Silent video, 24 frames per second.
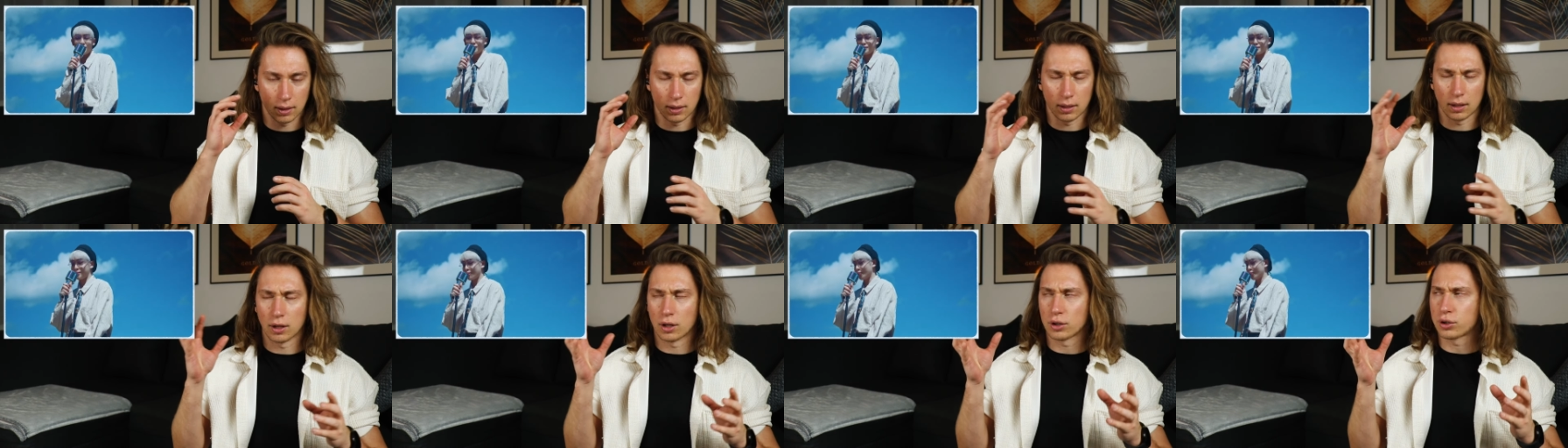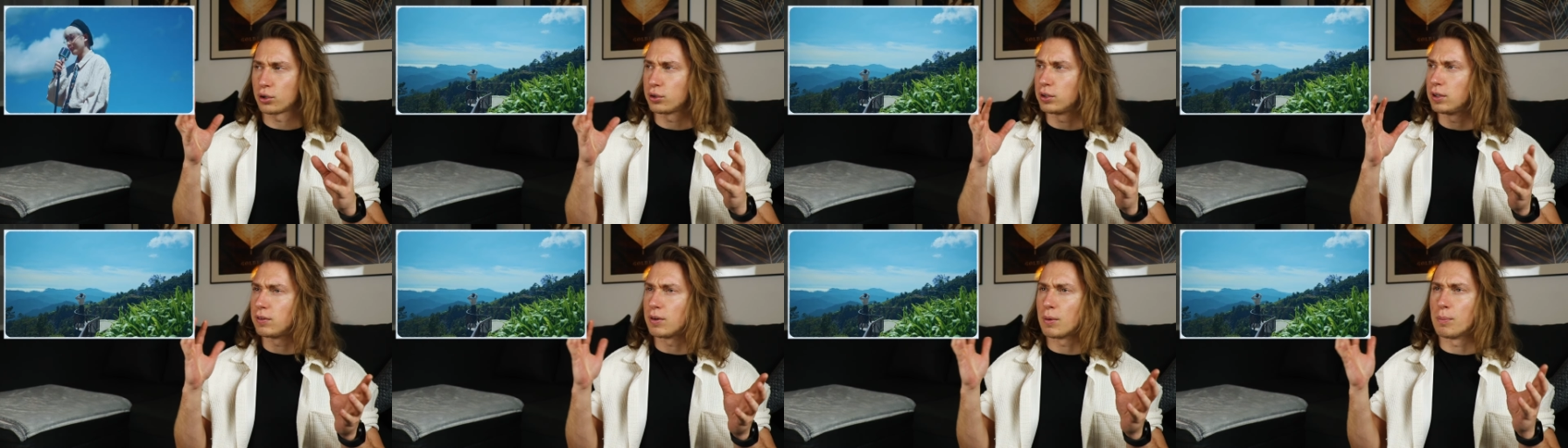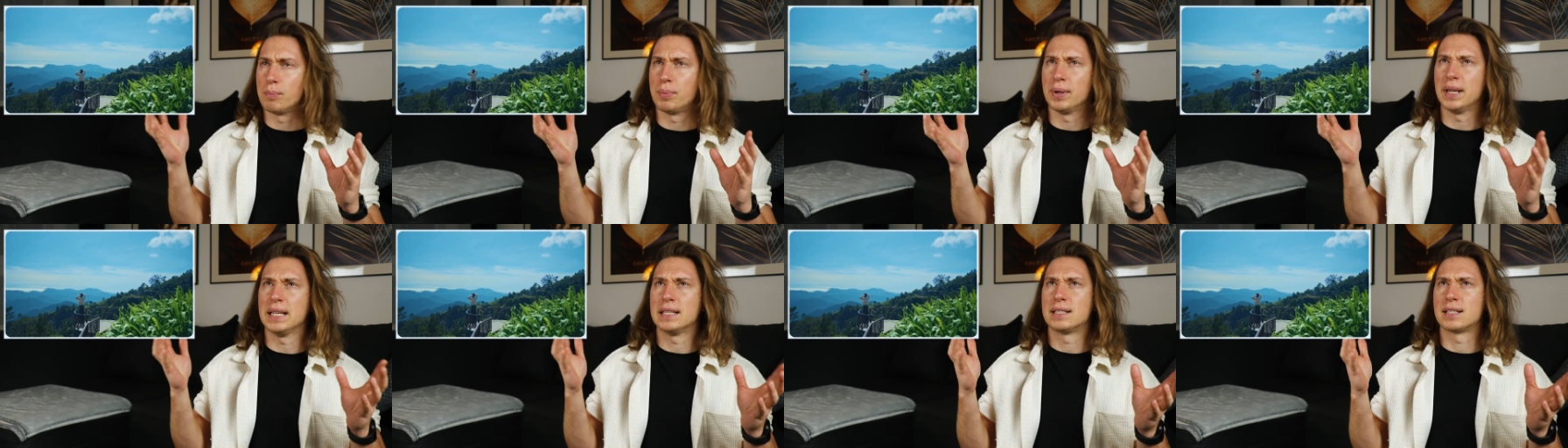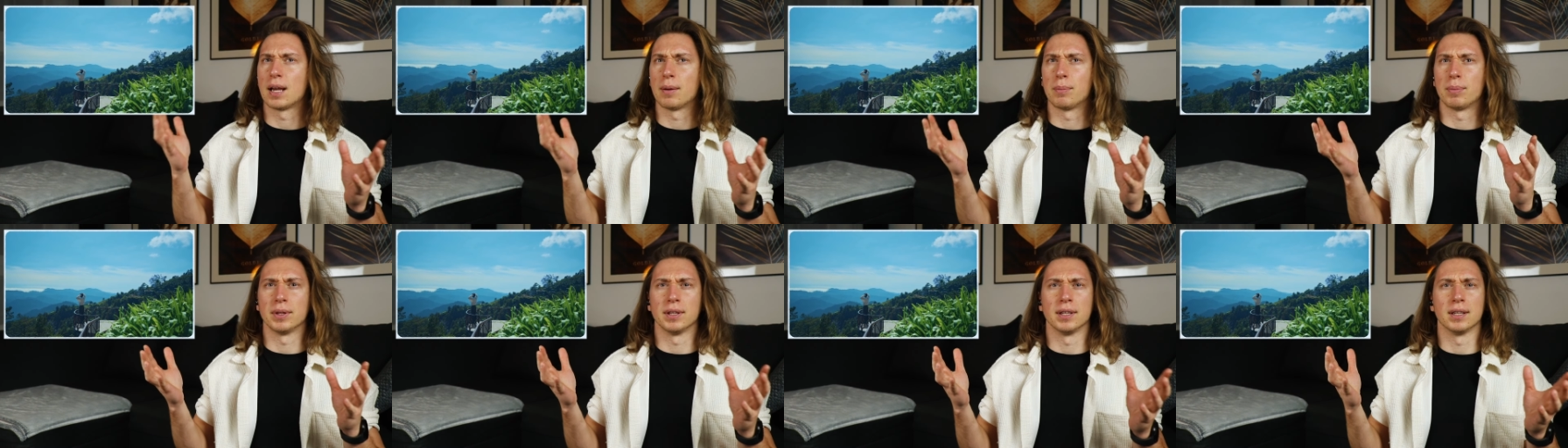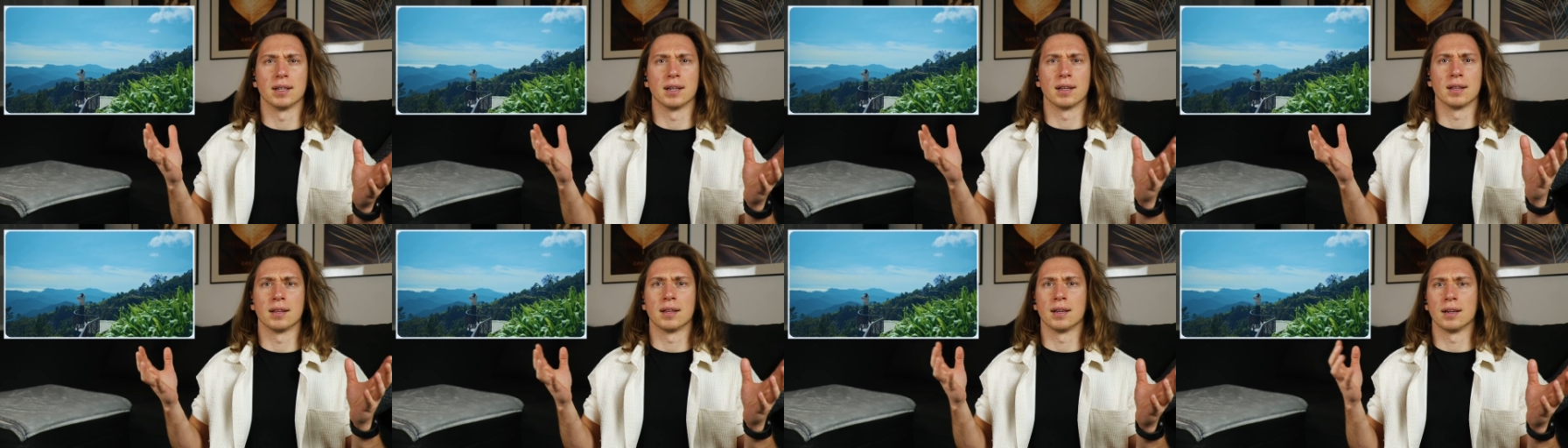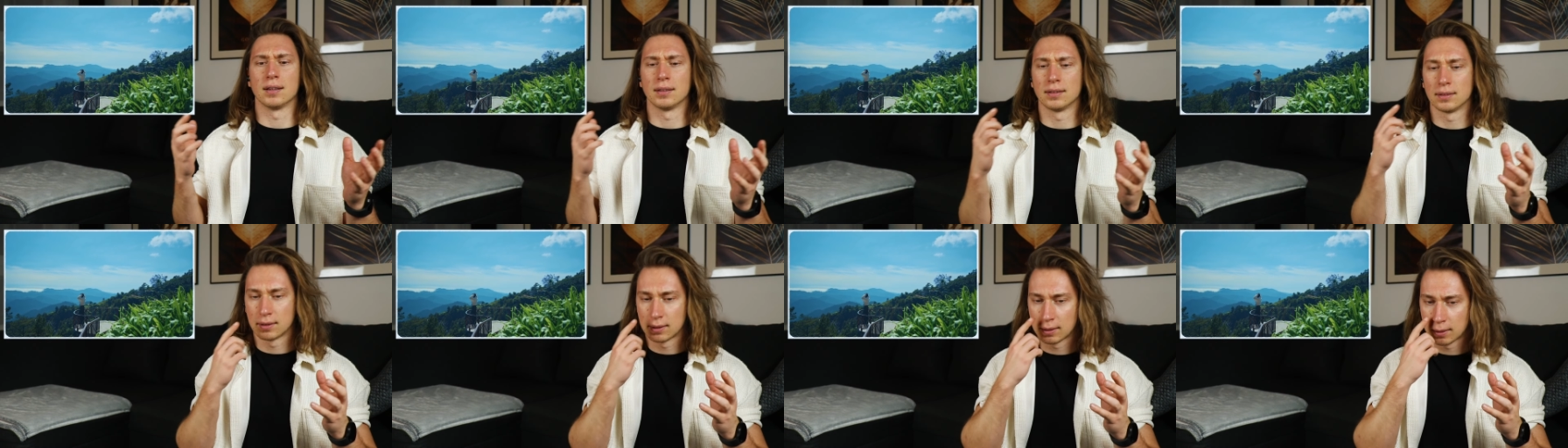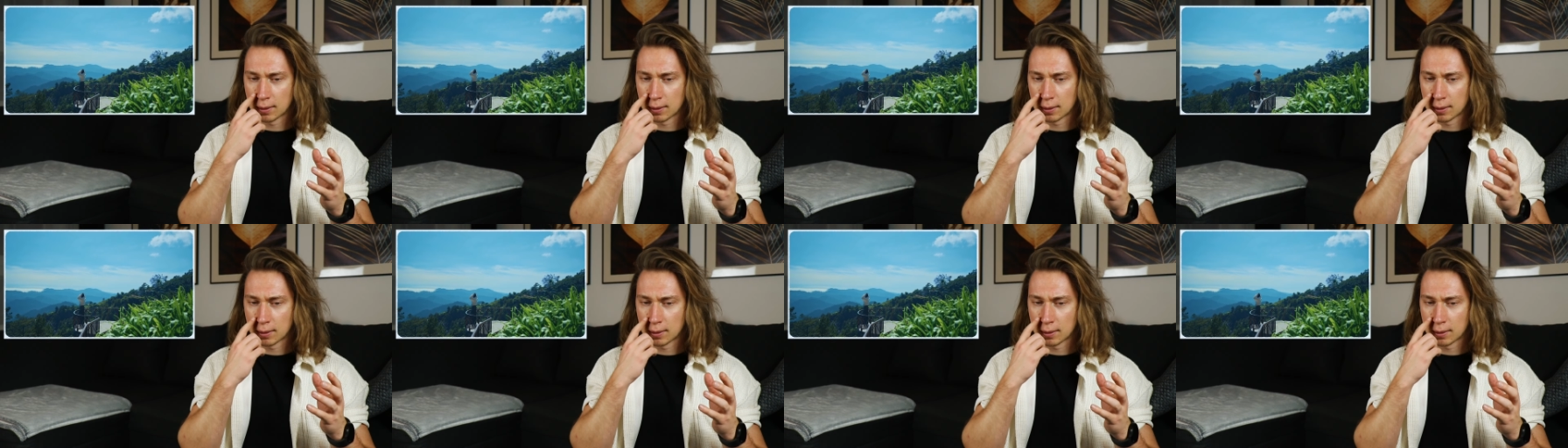lot of different beats happening in here.